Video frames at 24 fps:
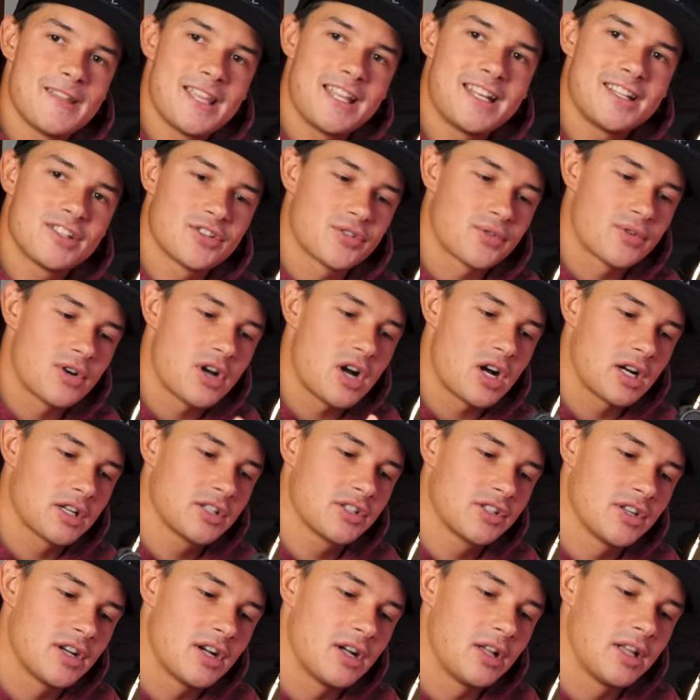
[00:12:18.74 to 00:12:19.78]
It is rock
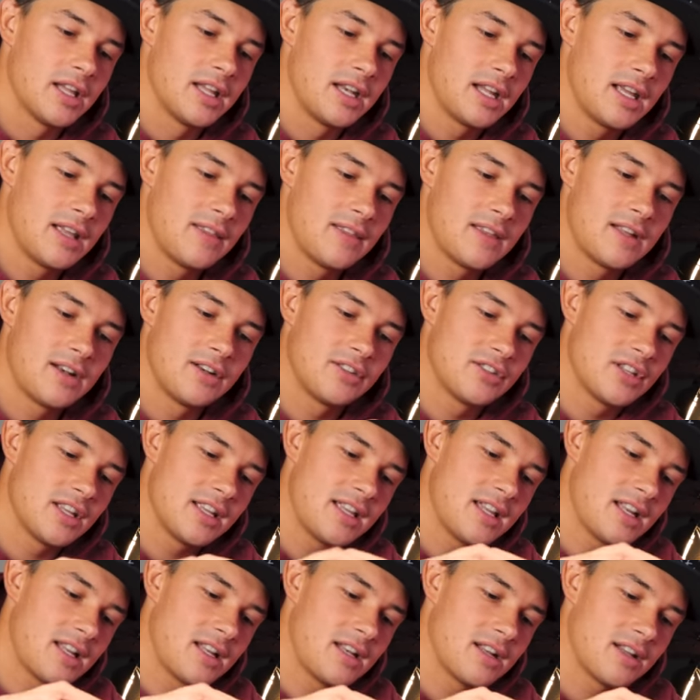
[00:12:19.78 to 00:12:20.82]
solid. And then to
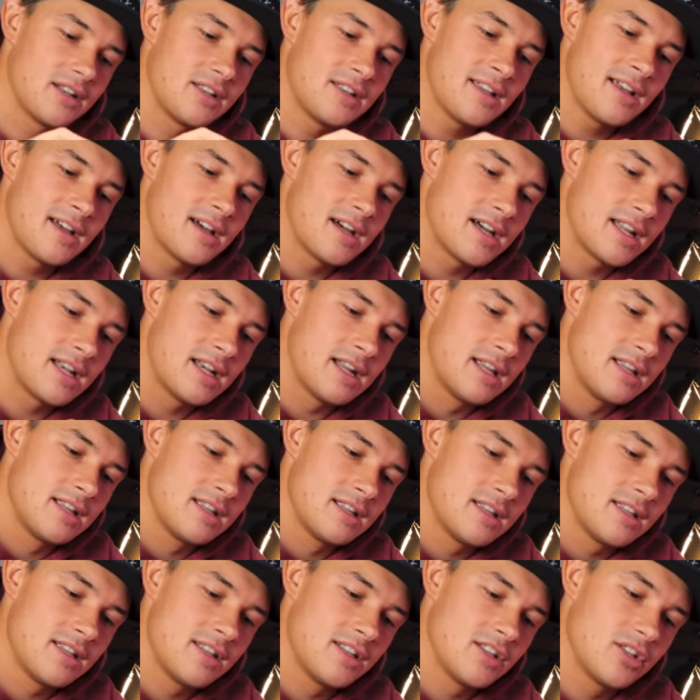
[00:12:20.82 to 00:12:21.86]
get it undone,
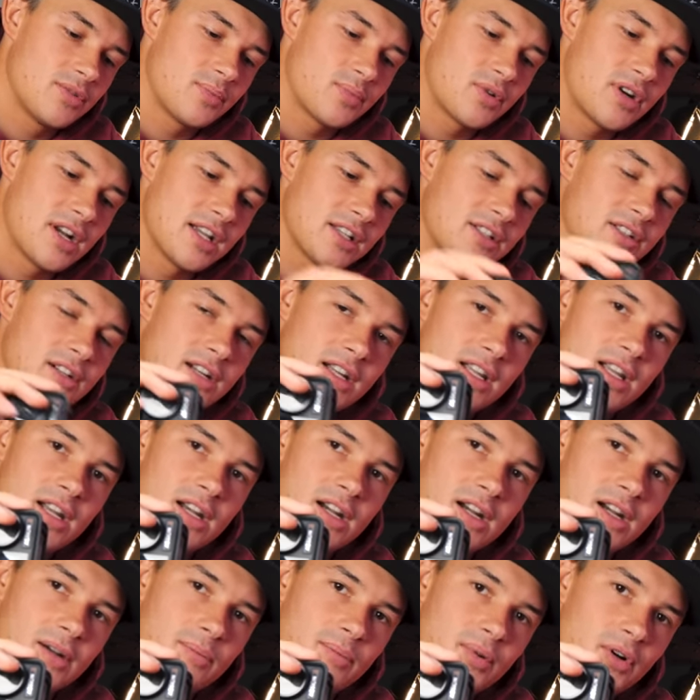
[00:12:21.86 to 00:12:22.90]
you just press right
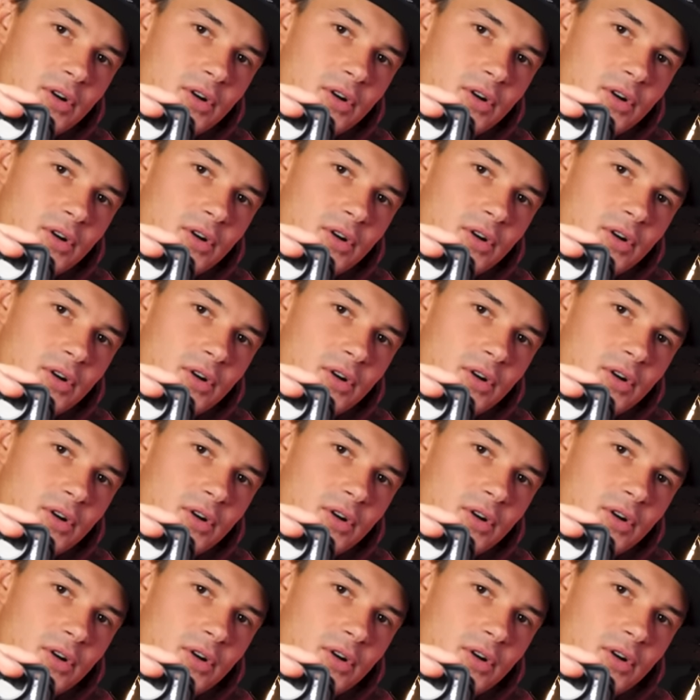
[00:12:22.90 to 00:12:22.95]
here and